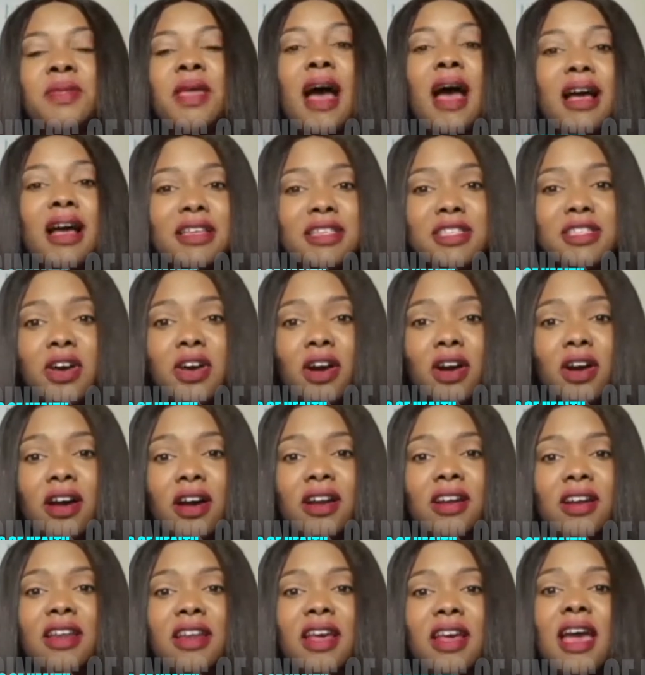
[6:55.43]
as
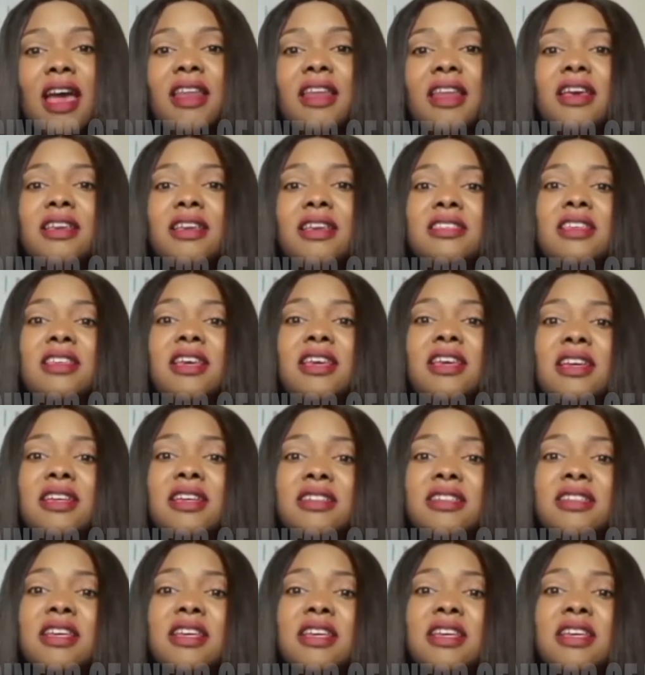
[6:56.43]
hard and has hit